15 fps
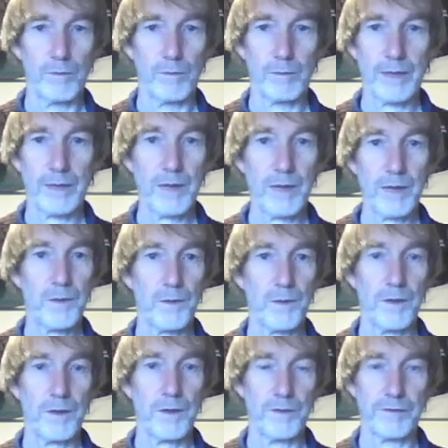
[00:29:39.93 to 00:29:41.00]
gas
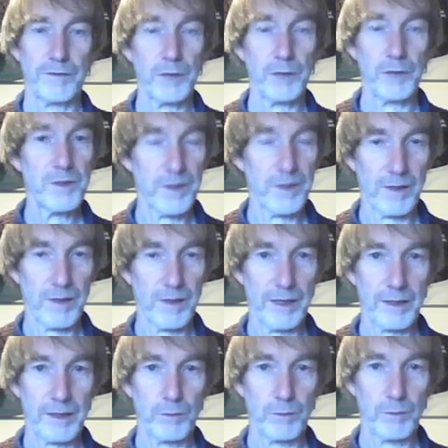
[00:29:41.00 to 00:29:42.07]
is a fluid just
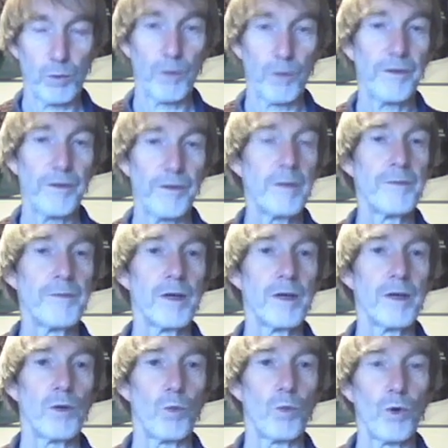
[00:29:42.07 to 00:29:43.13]
like water.
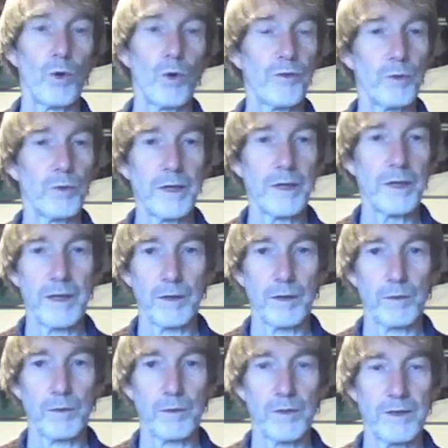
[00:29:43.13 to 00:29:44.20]
Water, we know
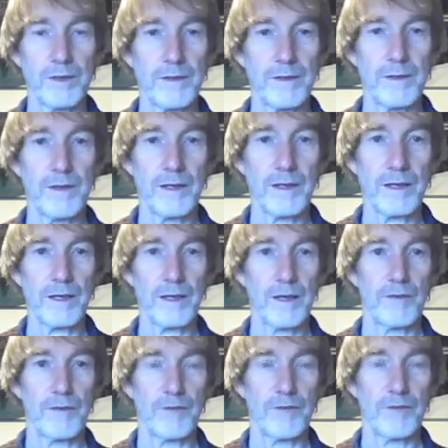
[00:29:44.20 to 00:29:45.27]
the
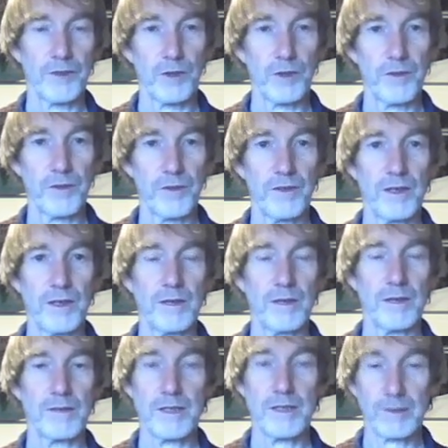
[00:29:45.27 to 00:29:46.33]
viscosity
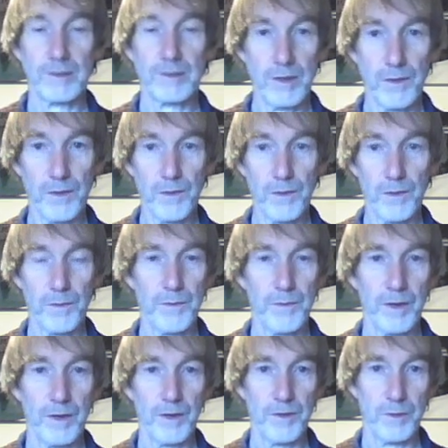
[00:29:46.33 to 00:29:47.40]
decreases
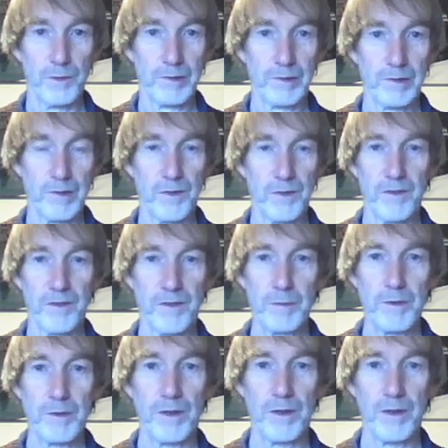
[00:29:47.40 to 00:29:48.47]
as you increase the
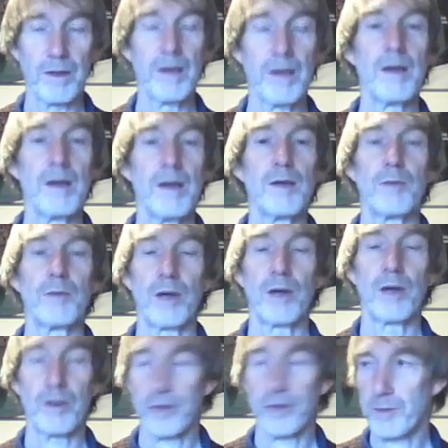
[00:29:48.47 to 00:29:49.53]
temperature. But
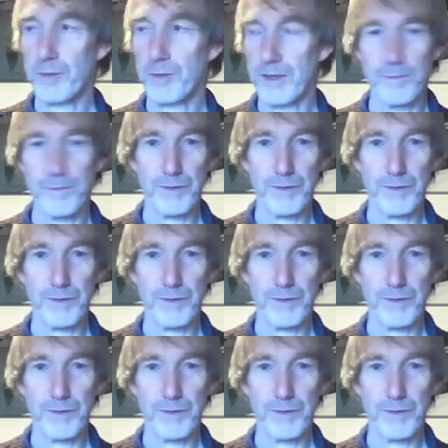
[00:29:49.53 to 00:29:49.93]
hold on a minute,